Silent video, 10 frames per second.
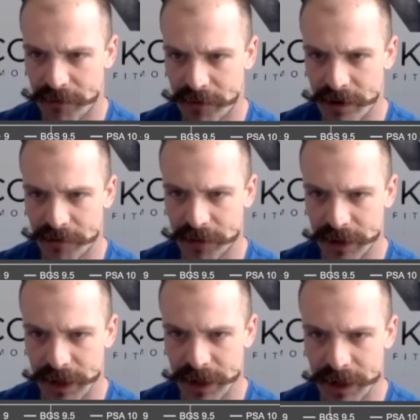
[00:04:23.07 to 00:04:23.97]

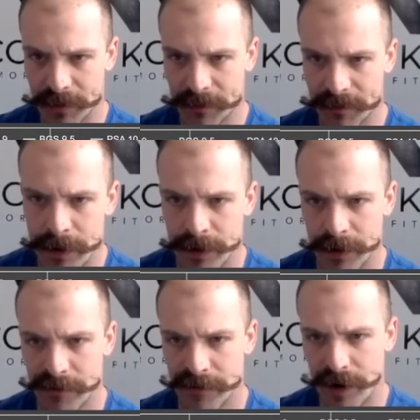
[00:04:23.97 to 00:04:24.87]
roughly. The
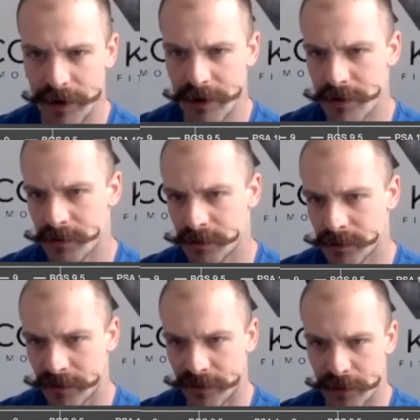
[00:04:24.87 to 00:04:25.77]
volume
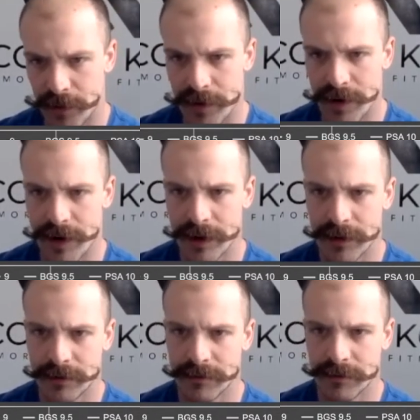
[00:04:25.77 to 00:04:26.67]
4
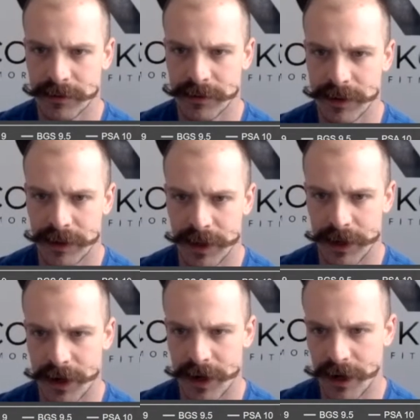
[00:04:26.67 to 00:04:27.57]
in
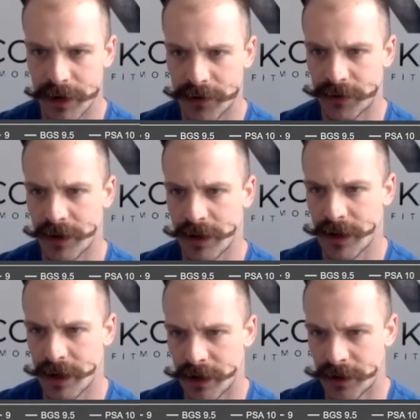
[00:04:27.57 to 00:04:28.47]
August.
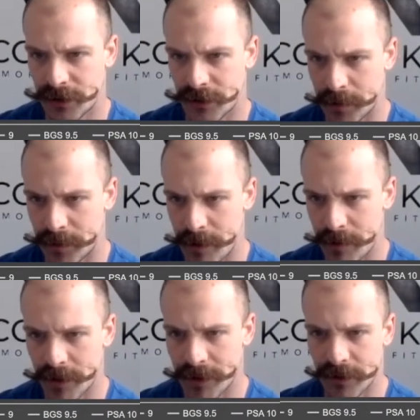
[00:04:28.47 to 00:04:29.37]

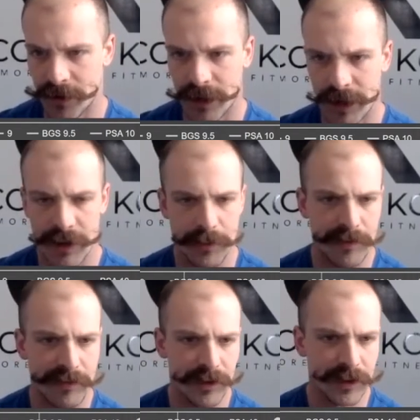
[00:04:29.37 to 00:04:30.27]
September doesn't look like it's been
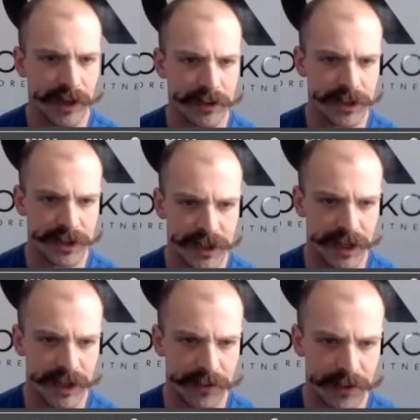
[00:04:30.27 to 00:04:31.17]
filled out just
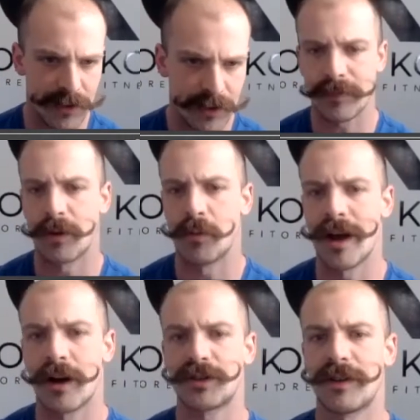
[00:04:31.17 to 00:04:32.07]
yet. So we
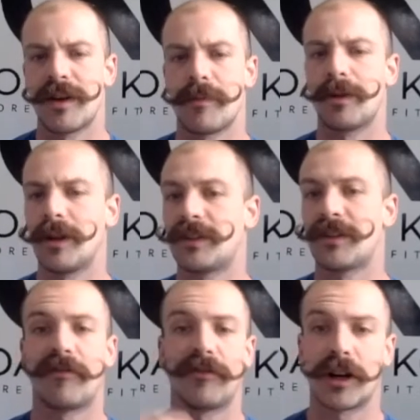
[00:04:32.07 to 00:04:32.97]
also have the ability to
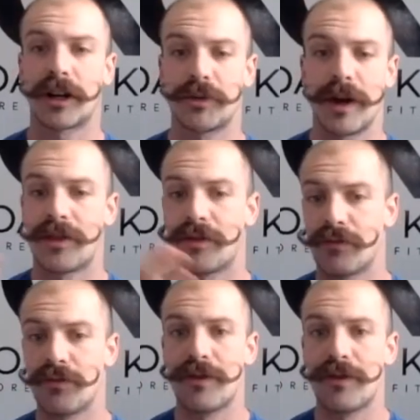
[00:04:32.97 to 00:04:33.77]
fluctuate through